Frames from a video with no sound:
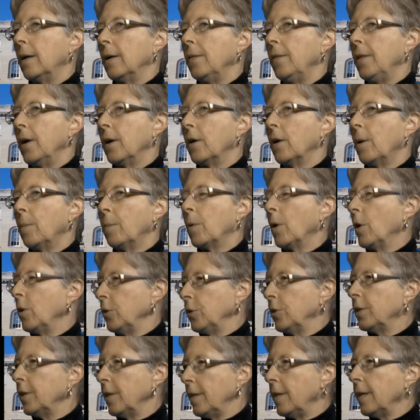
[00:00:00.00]
their
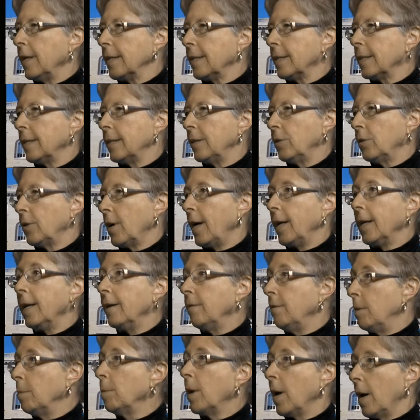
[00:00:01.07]
approach to this and try to
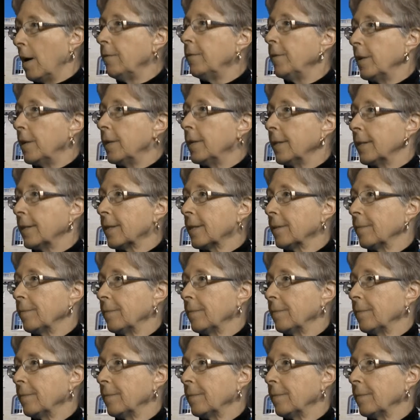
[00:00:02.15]
give them confidence.